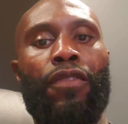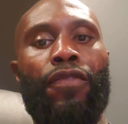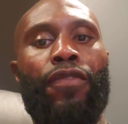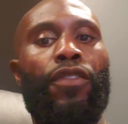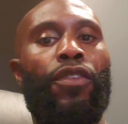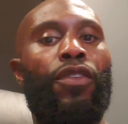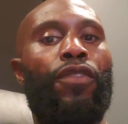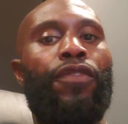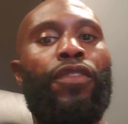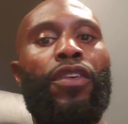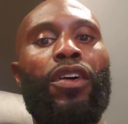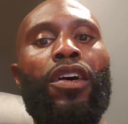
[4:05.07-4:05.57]

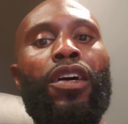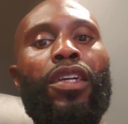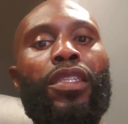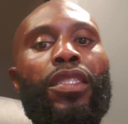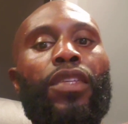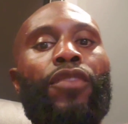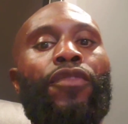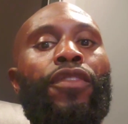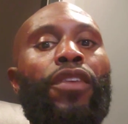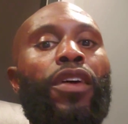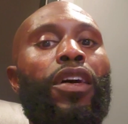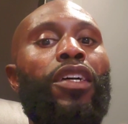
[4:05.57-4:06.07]
For
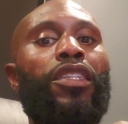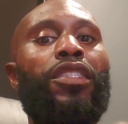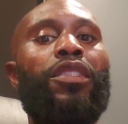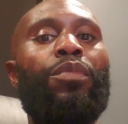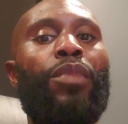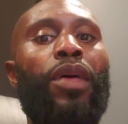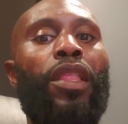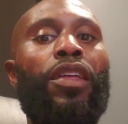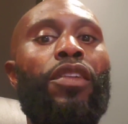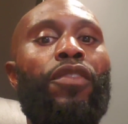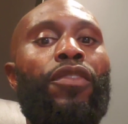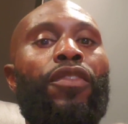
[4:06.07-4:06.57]

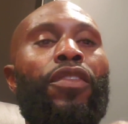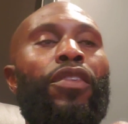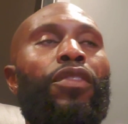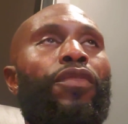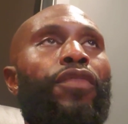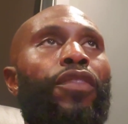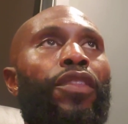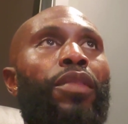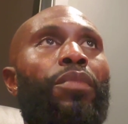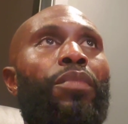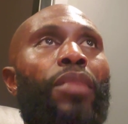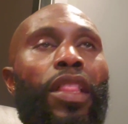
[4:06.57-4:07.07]

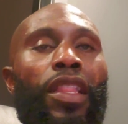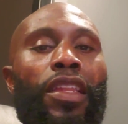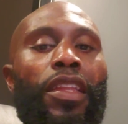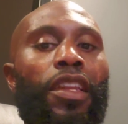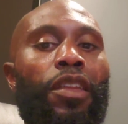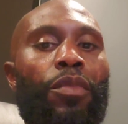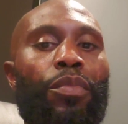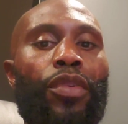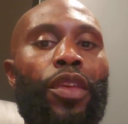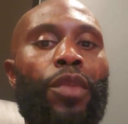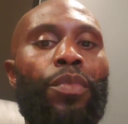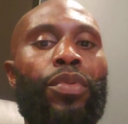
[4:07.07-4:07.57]
the
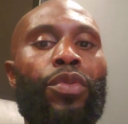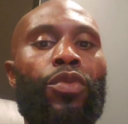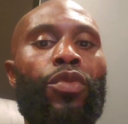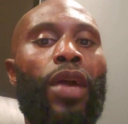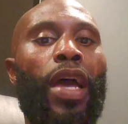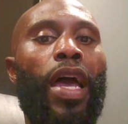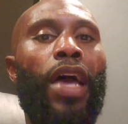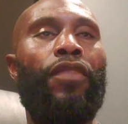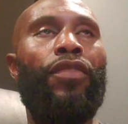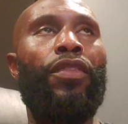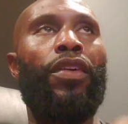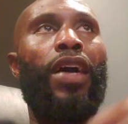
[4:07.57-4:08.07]
melanated people
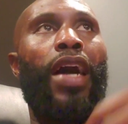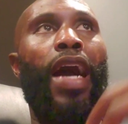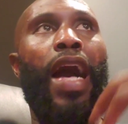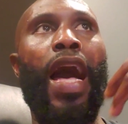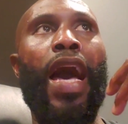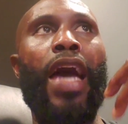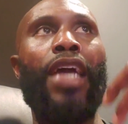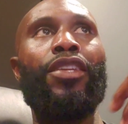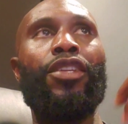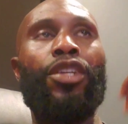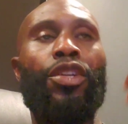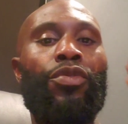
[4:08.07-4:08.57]
who have a
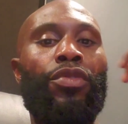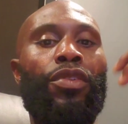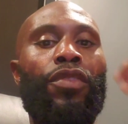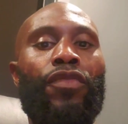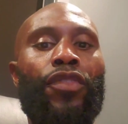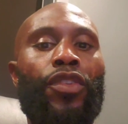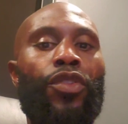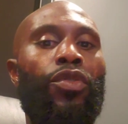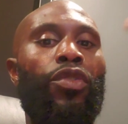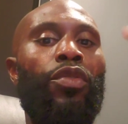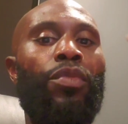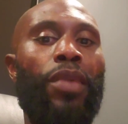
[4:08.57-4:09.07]
high degree
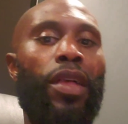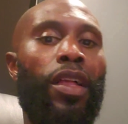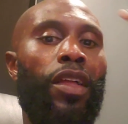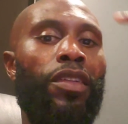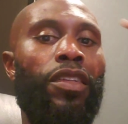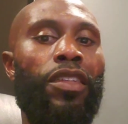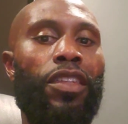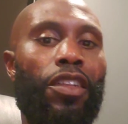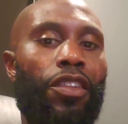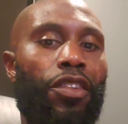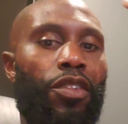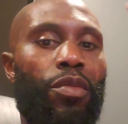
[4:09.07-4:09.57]
of
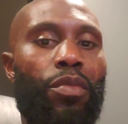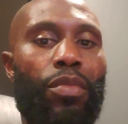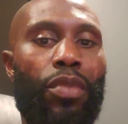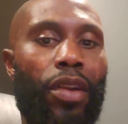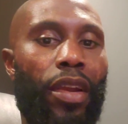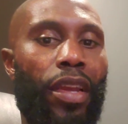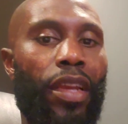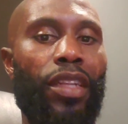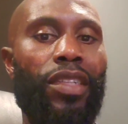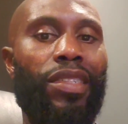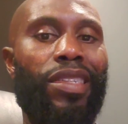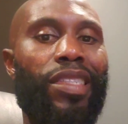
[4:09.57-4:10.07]
euromelanin in their
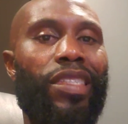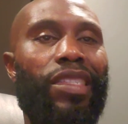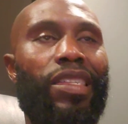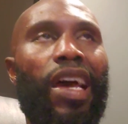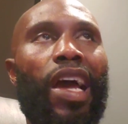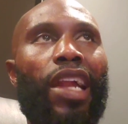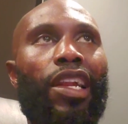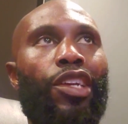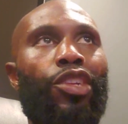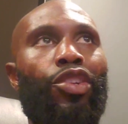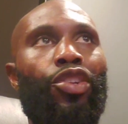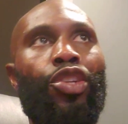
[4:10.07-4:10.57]
brains, it's
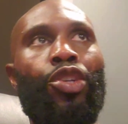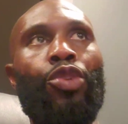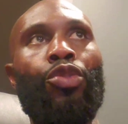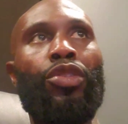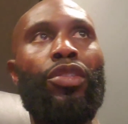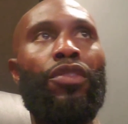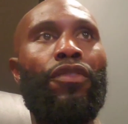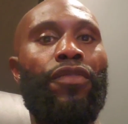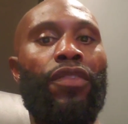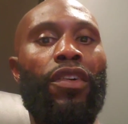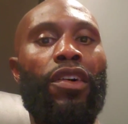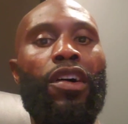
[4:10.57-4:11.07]
not
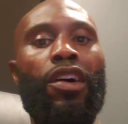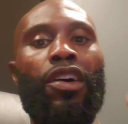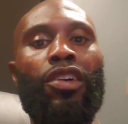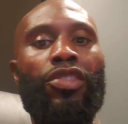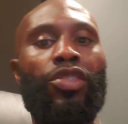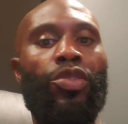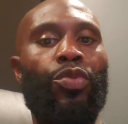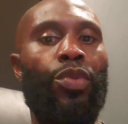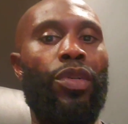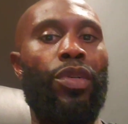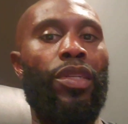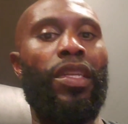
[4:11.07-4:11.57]
conducive for
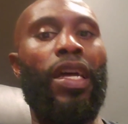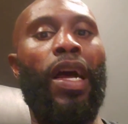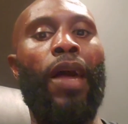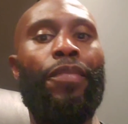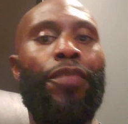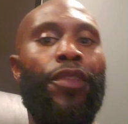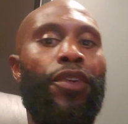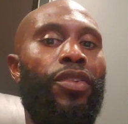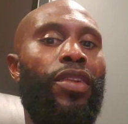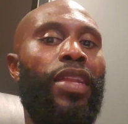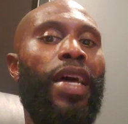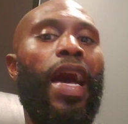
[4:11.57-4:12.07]
us to
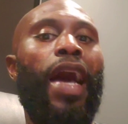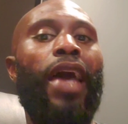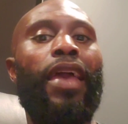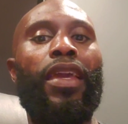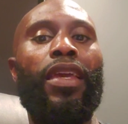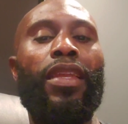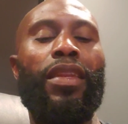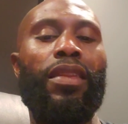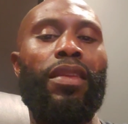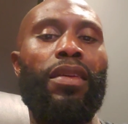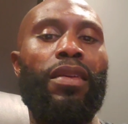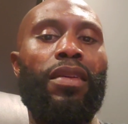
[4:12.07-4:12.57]
adopt their
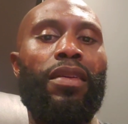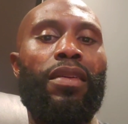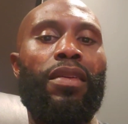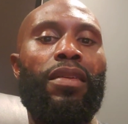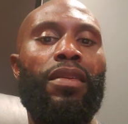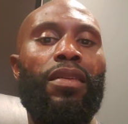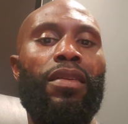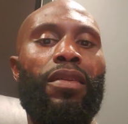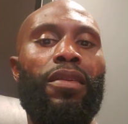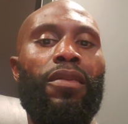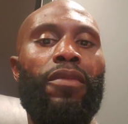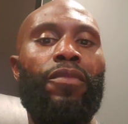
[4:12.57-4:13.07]
diet.
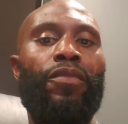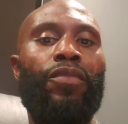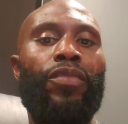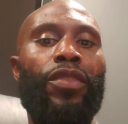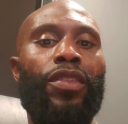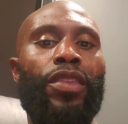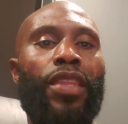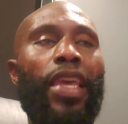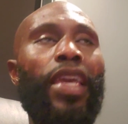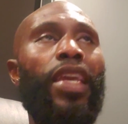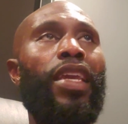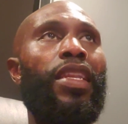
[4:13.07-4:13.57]

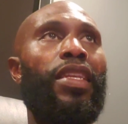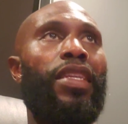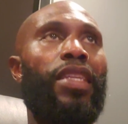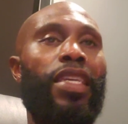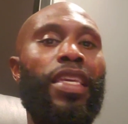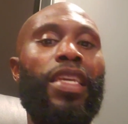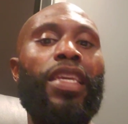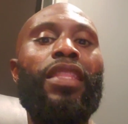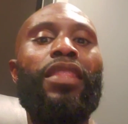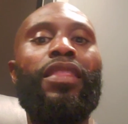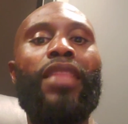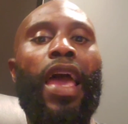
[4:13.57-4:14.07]
They can
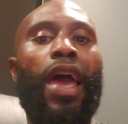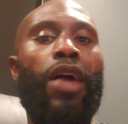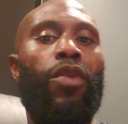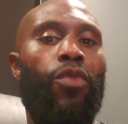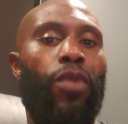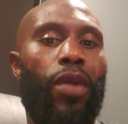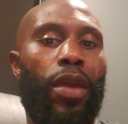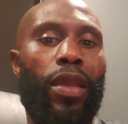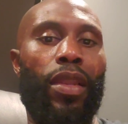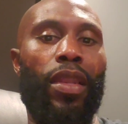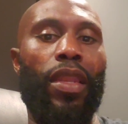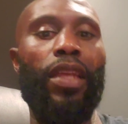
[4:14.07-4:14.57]
eat
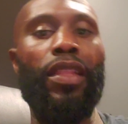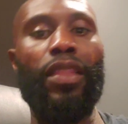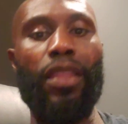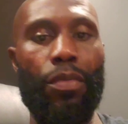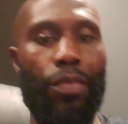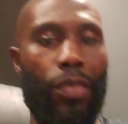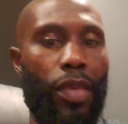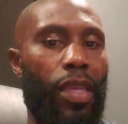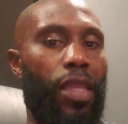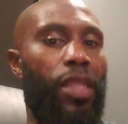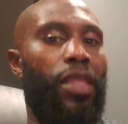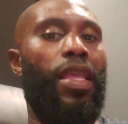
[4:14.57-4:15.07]
that way. Let
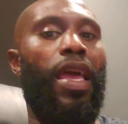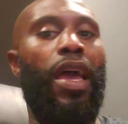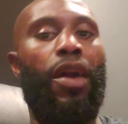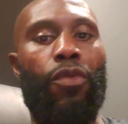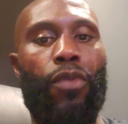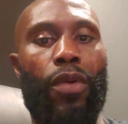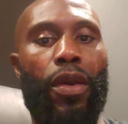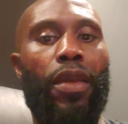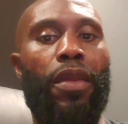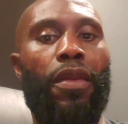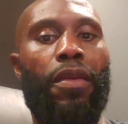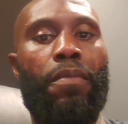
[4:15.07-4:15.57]
them eat
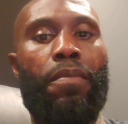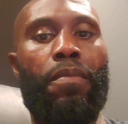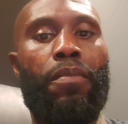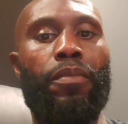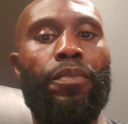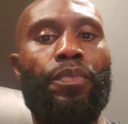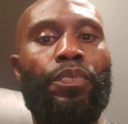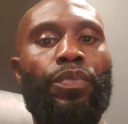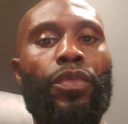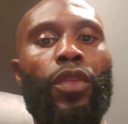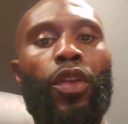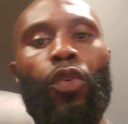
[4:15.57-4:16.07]
that way.
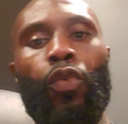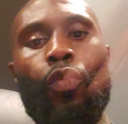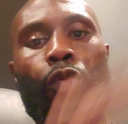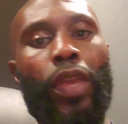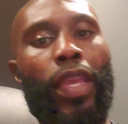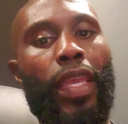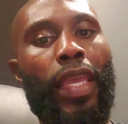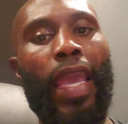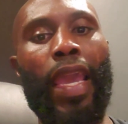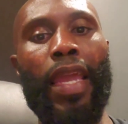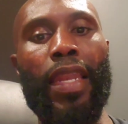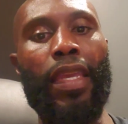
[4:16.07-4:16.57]

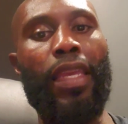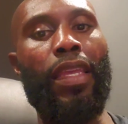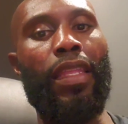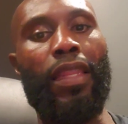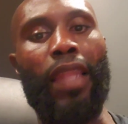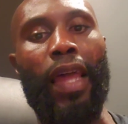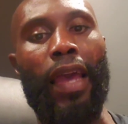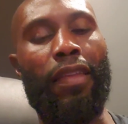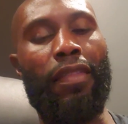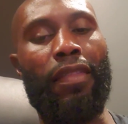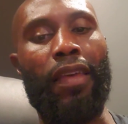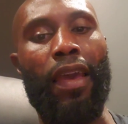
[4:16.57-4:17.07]
We can't
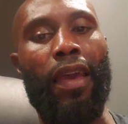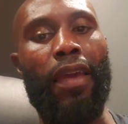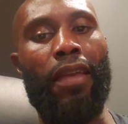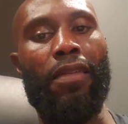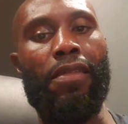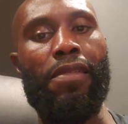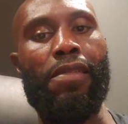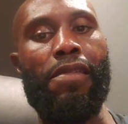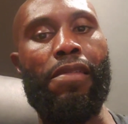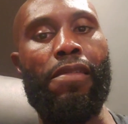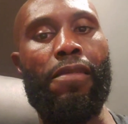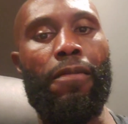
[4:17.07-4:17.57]
eat like that.